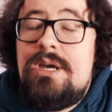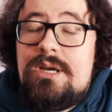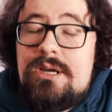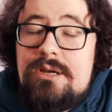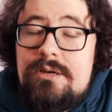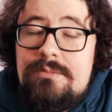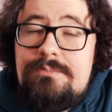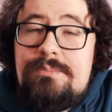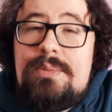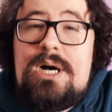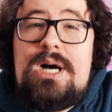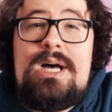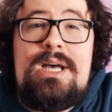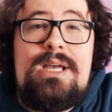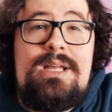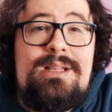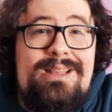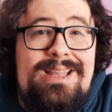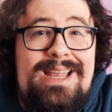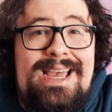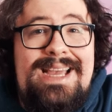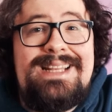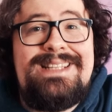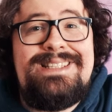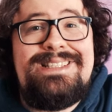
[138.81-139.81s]
compile,
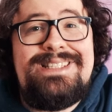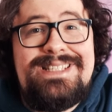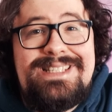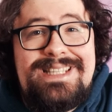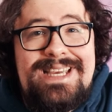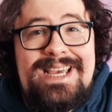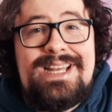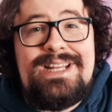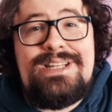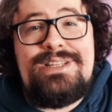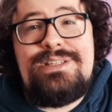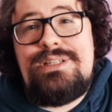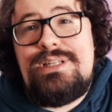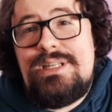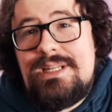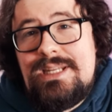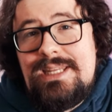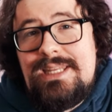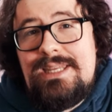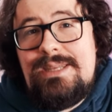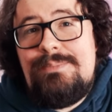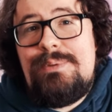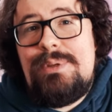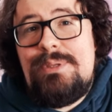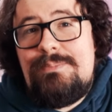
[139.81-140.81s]
and attached an
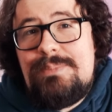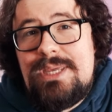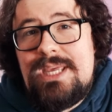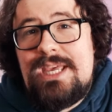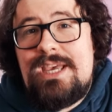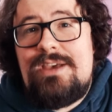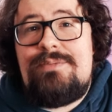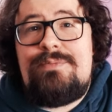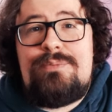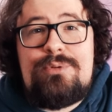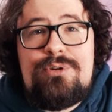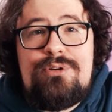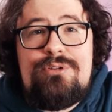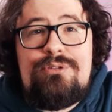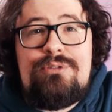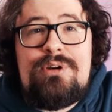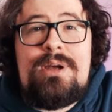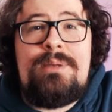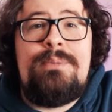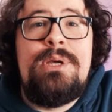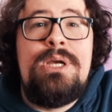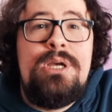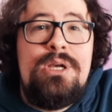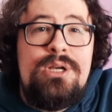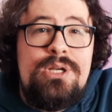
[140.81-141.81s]
eBPF program